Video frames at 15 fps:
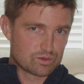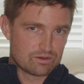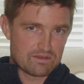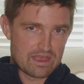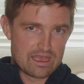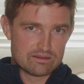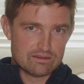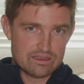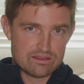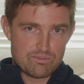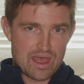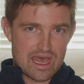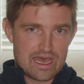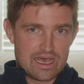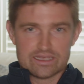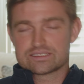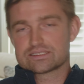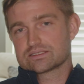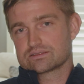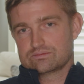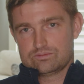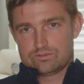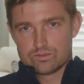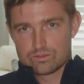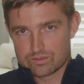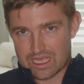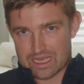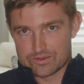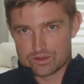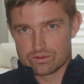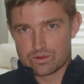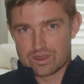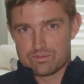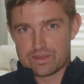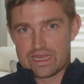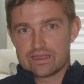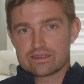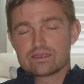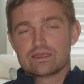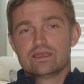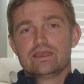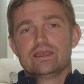we've had in the past coming all the way back.